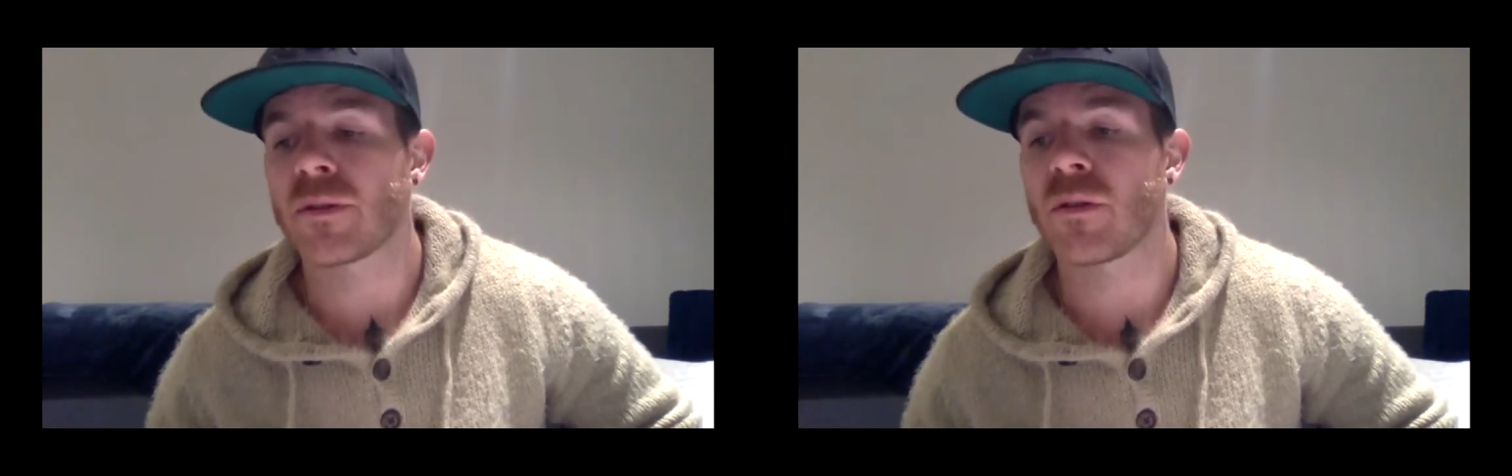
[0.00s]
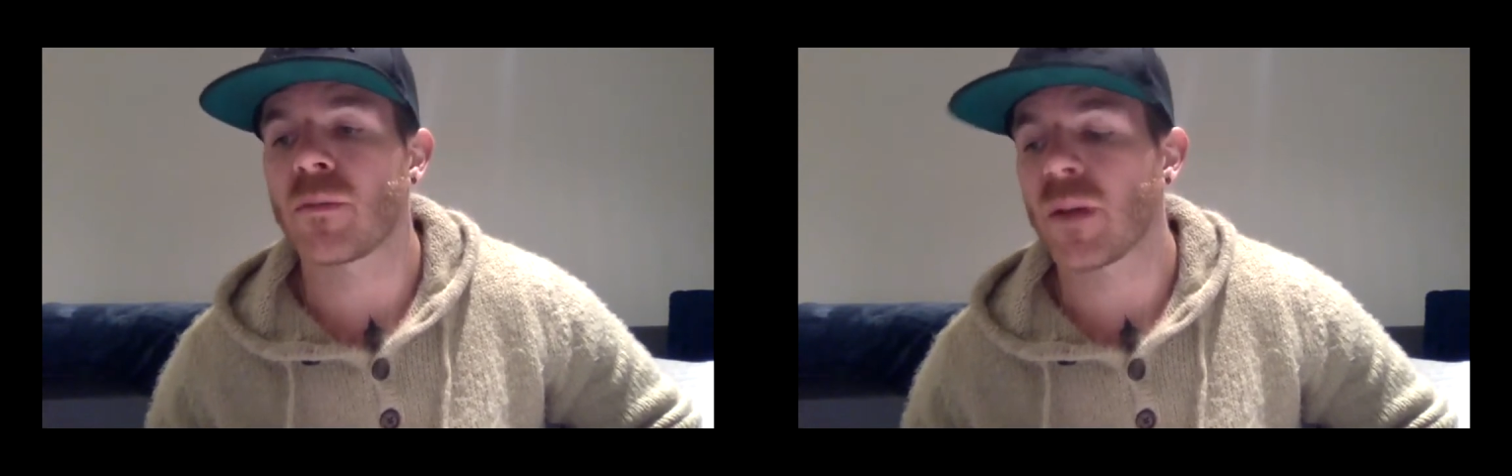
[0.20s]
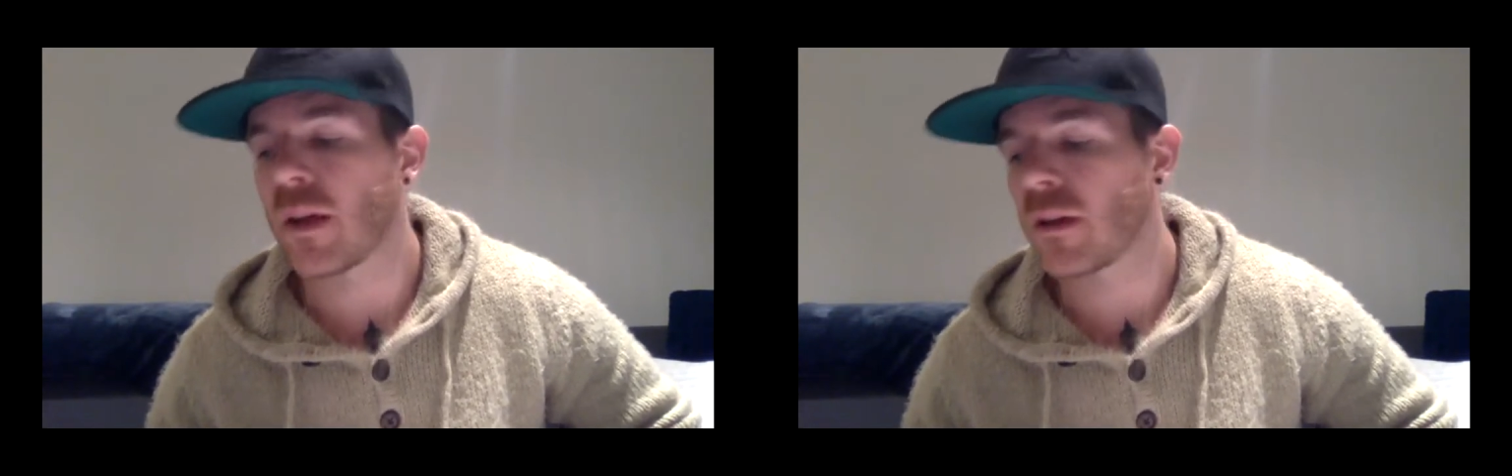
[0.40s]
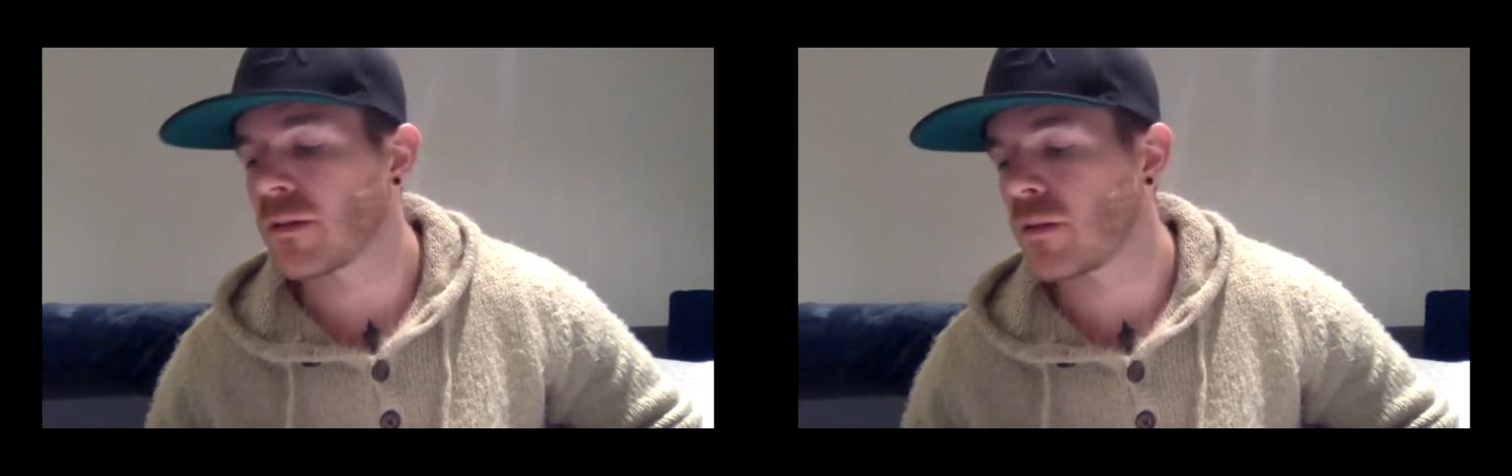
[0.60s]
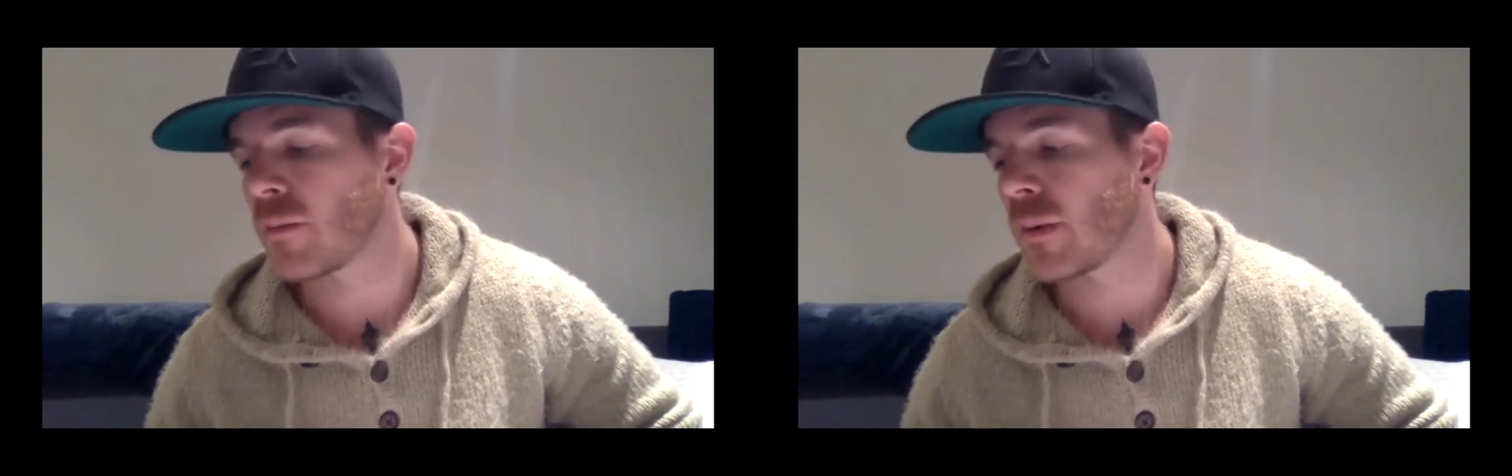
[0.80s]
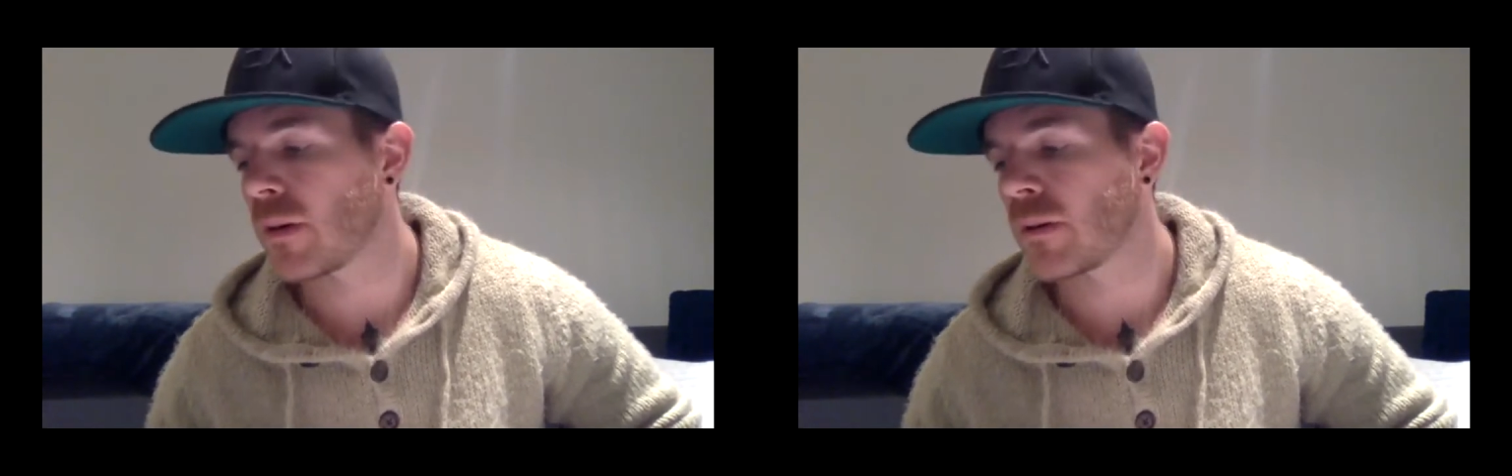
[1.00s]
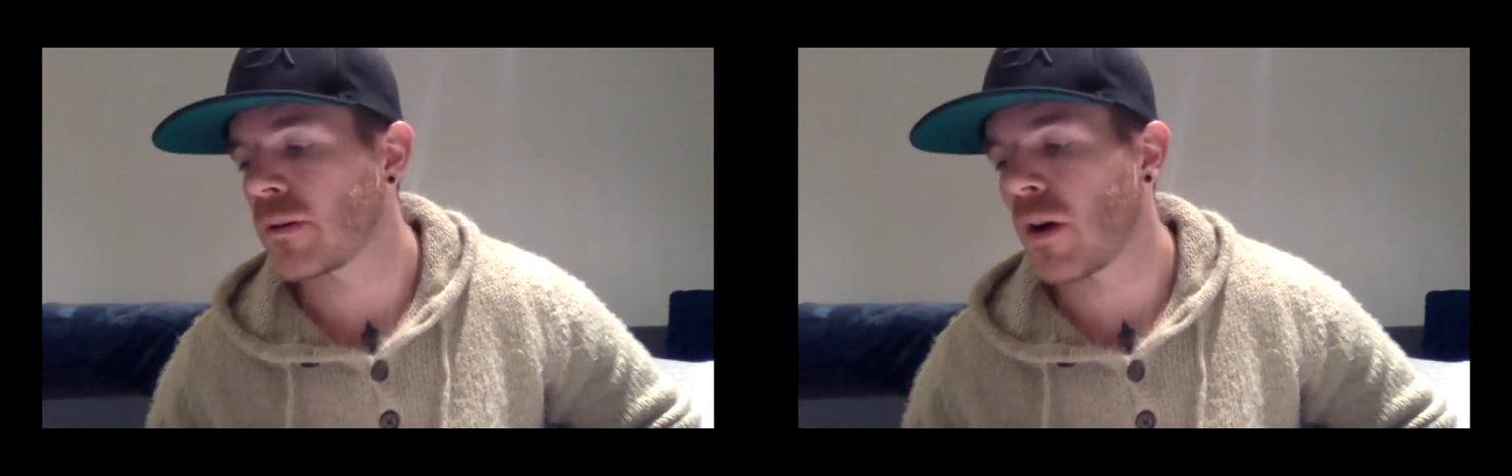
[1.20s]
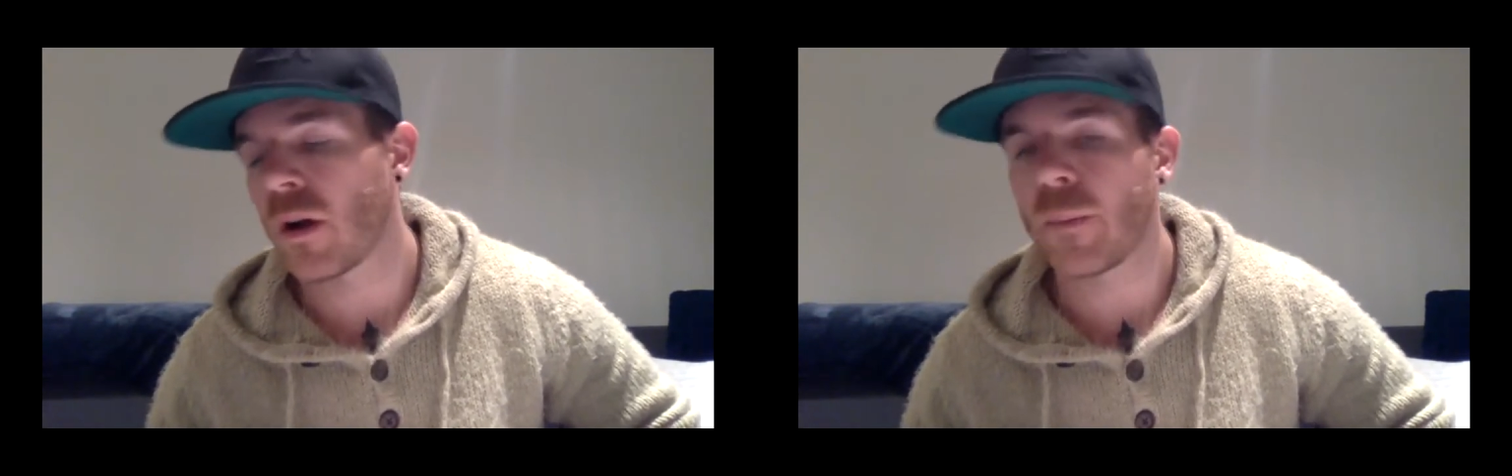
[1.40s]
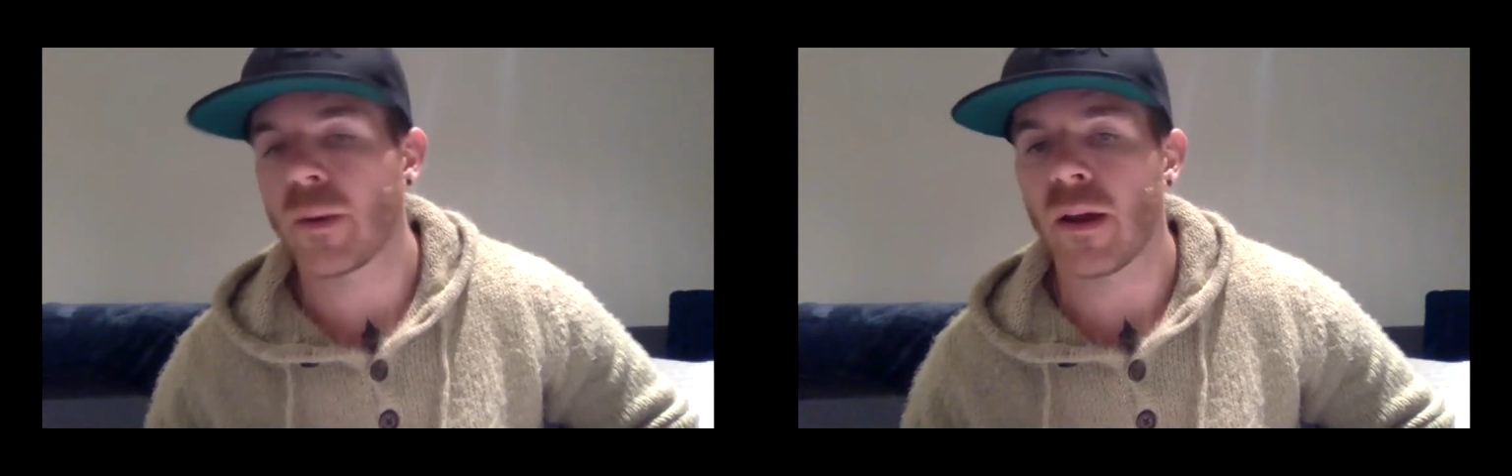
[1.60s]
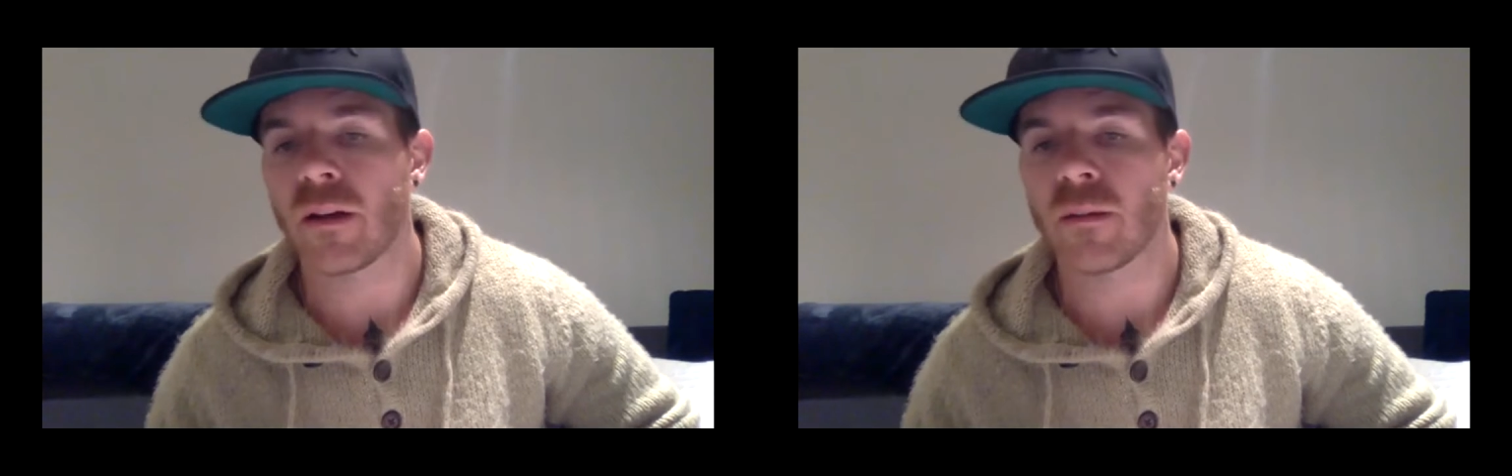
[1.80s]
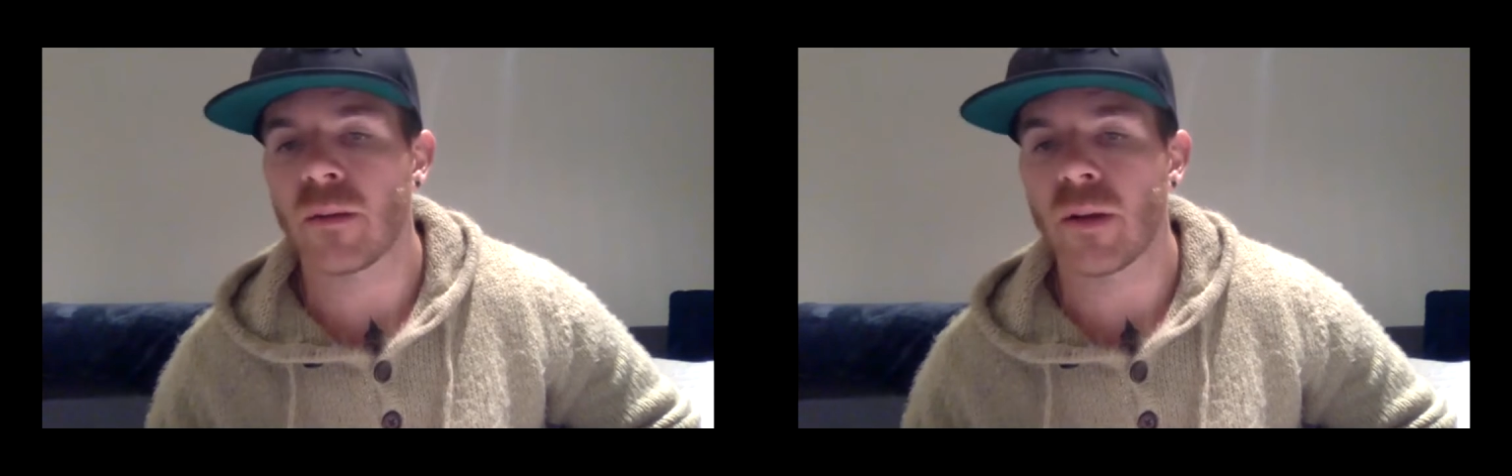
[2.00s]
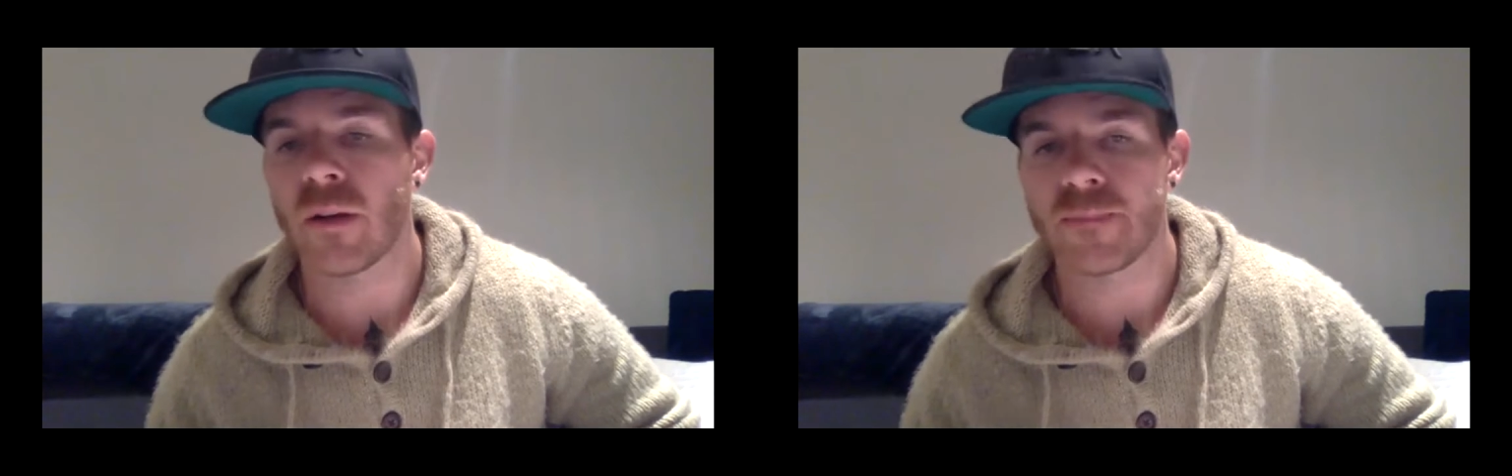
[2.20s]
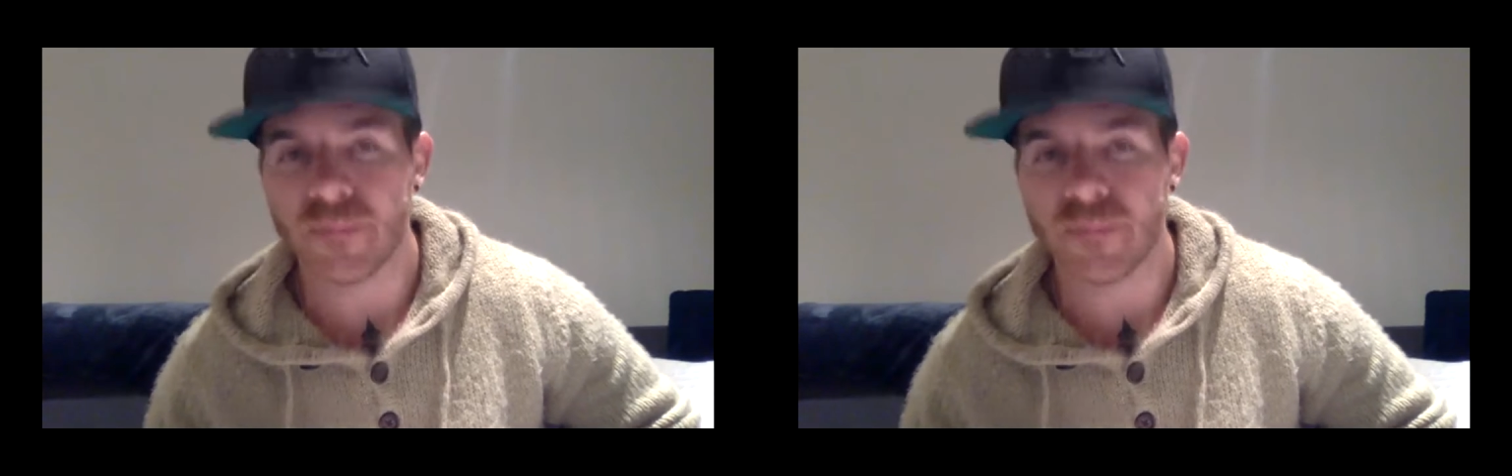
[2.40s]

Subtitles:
super caught up and anal about it.